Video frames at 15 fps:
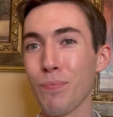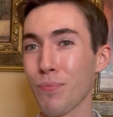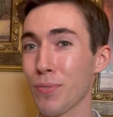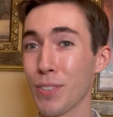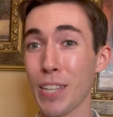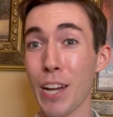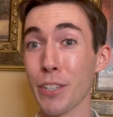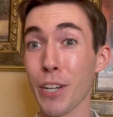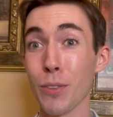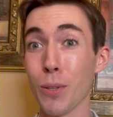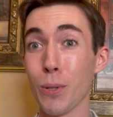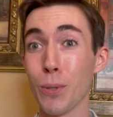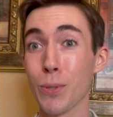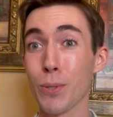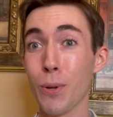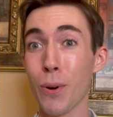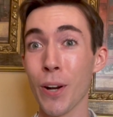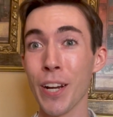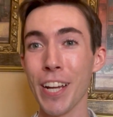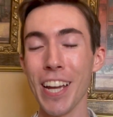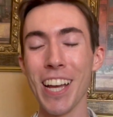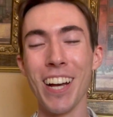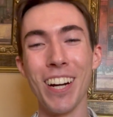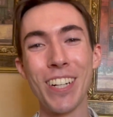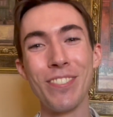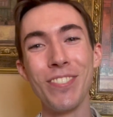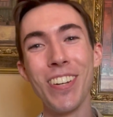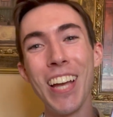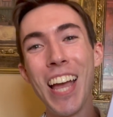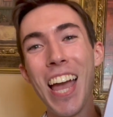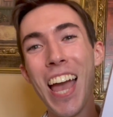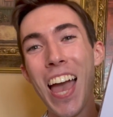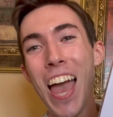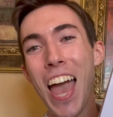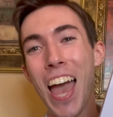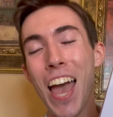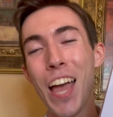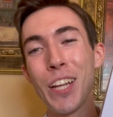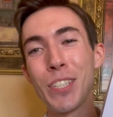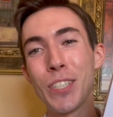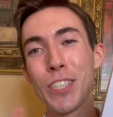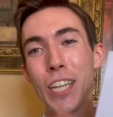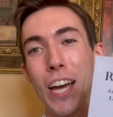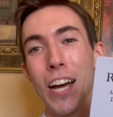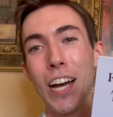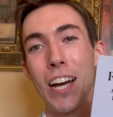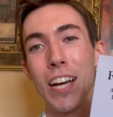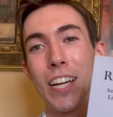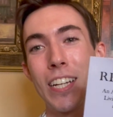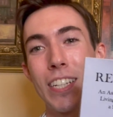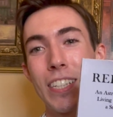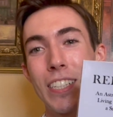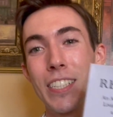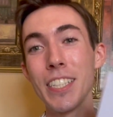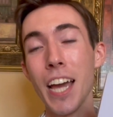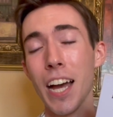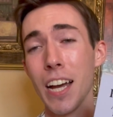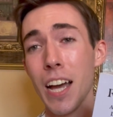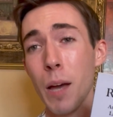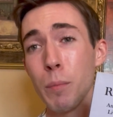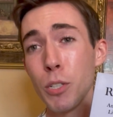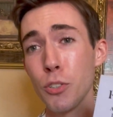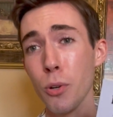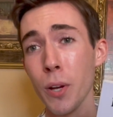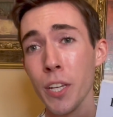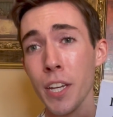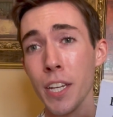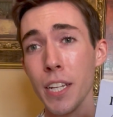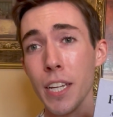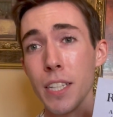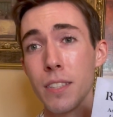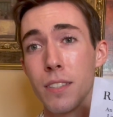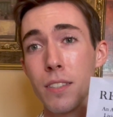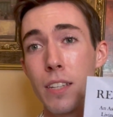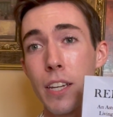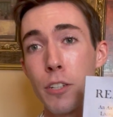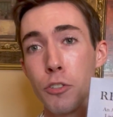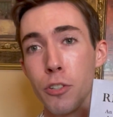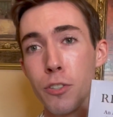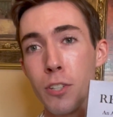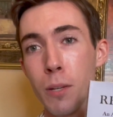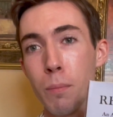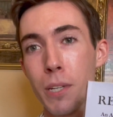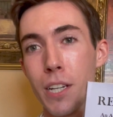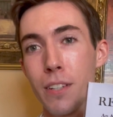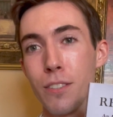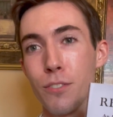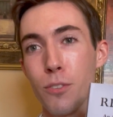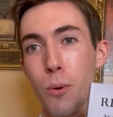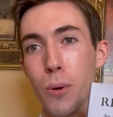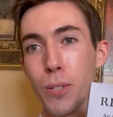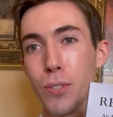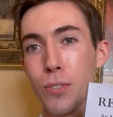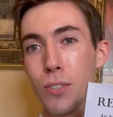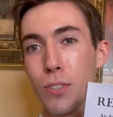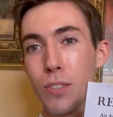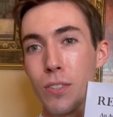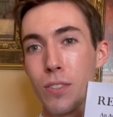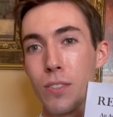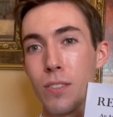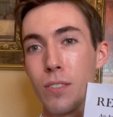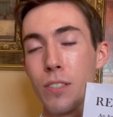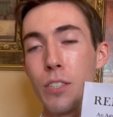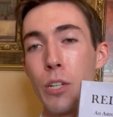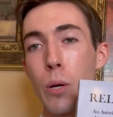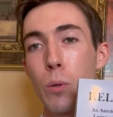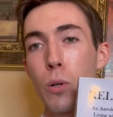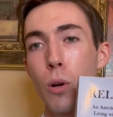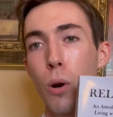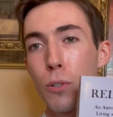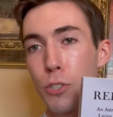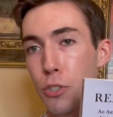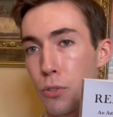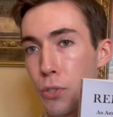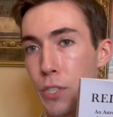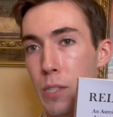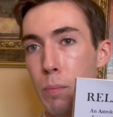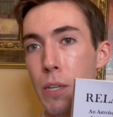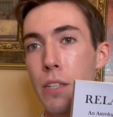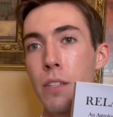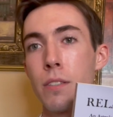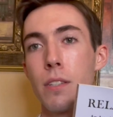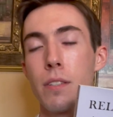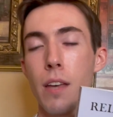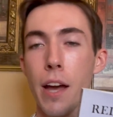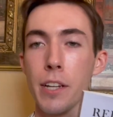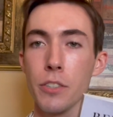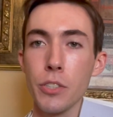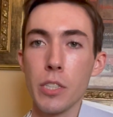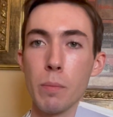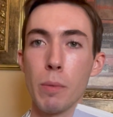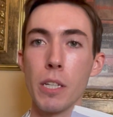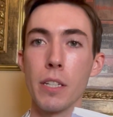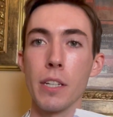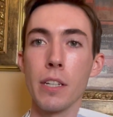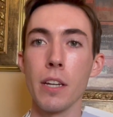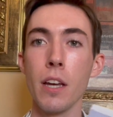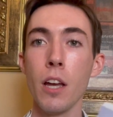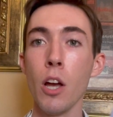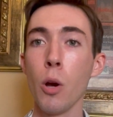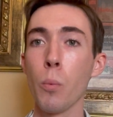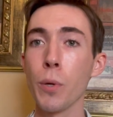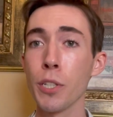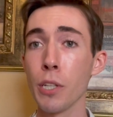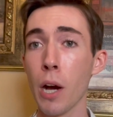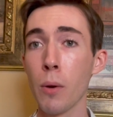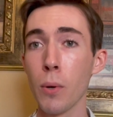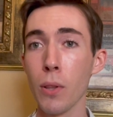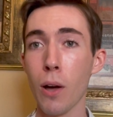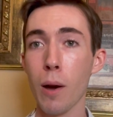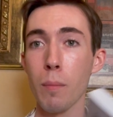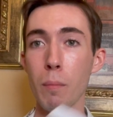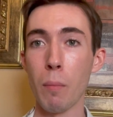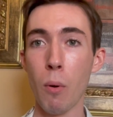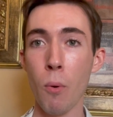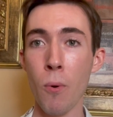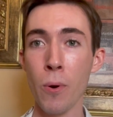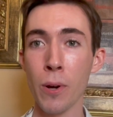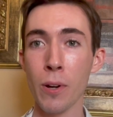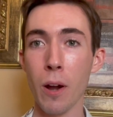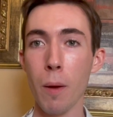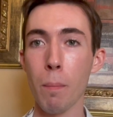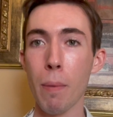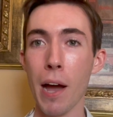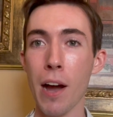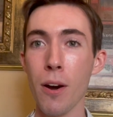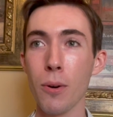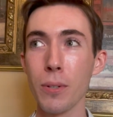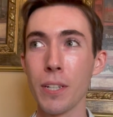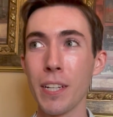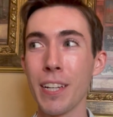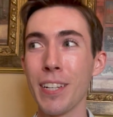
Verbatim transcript: Now you got the whole story. Yeah, I'm enjoying it. It's interesting because, of course, you know, culturally speaking, societally speaking, we know a lot more about